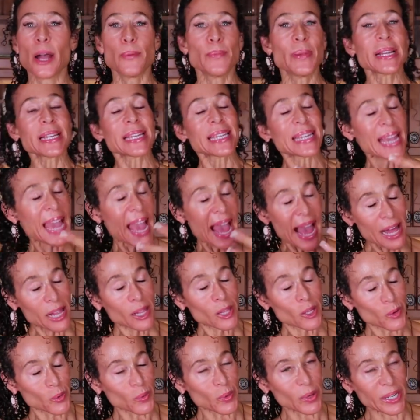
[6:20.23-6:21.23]
But
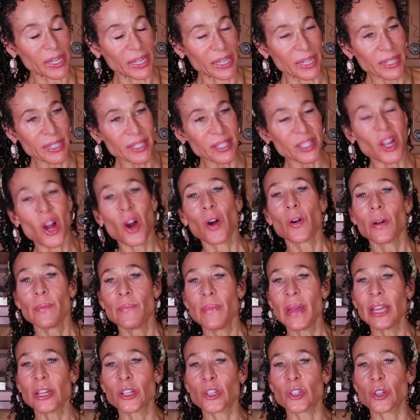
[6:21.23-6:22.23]
calories are a
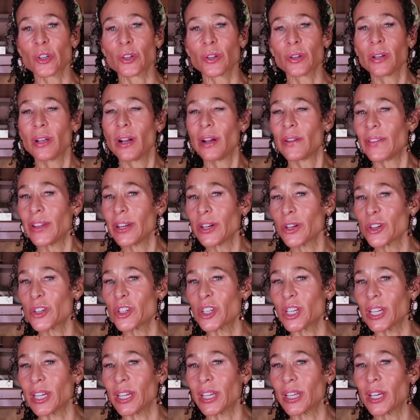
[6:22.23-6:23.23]
measure of
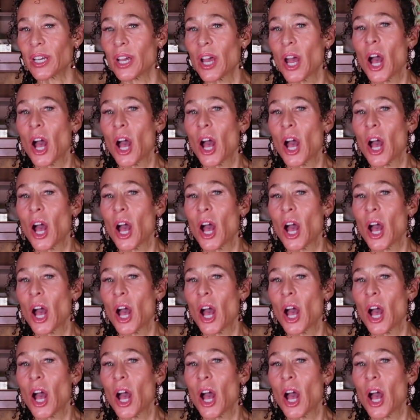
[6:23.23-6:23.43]
energy.